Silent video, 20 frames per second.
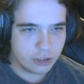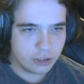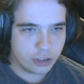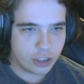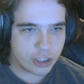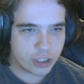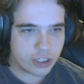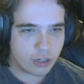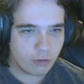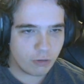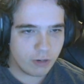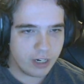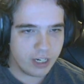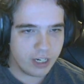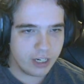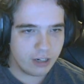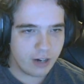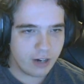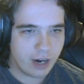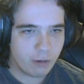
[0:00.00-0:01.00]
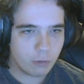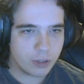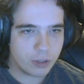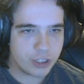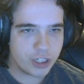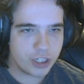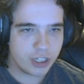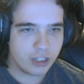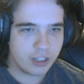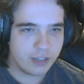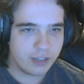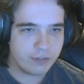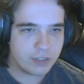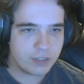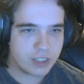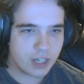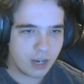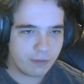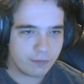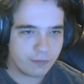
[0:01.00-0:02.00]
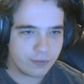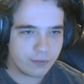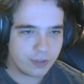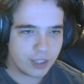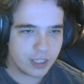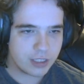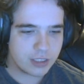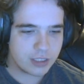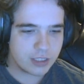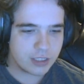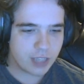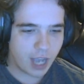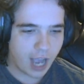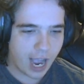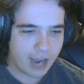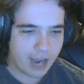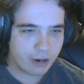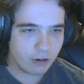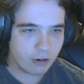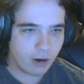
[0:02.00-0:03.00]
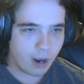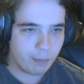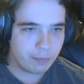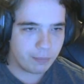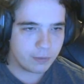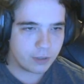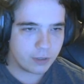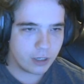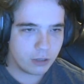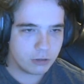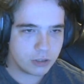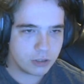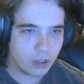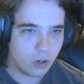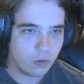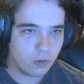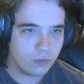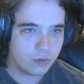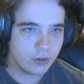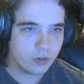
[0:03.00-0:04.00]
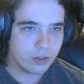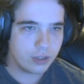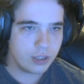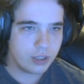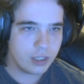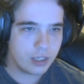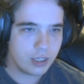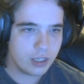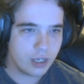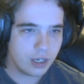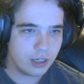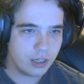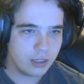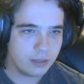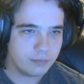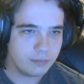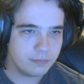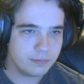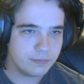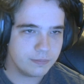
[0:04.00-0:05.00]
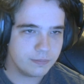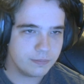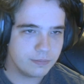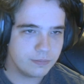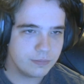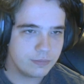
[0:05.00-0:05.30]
Just to reiterate, we're chill if stuff that's higher up goes over the um,